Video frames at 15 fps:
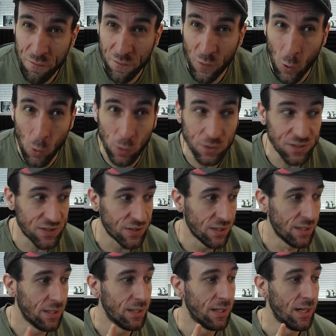volt,
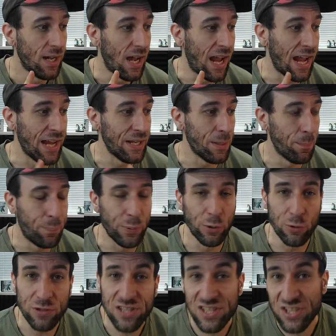and it
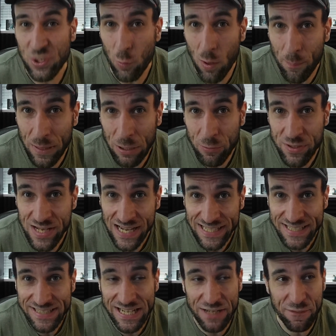boosts to about
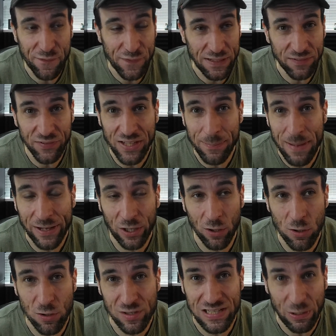1950
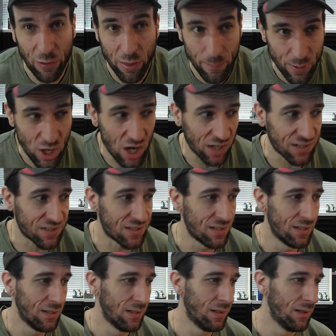megahertz out of the box.
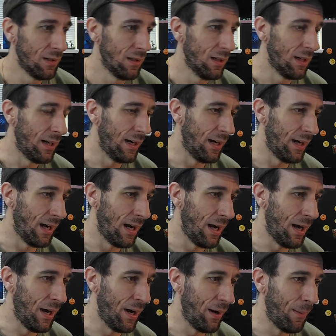
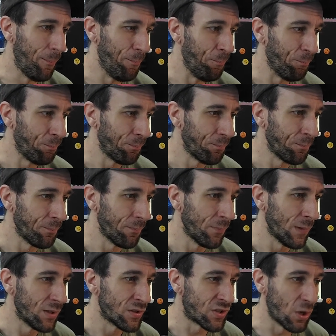Um,
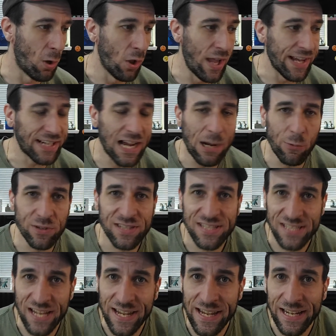so, like I was
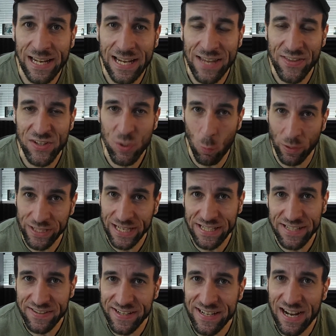saying in the 2080
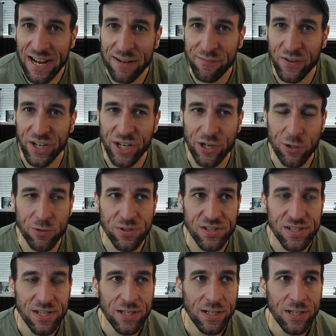Ti videos,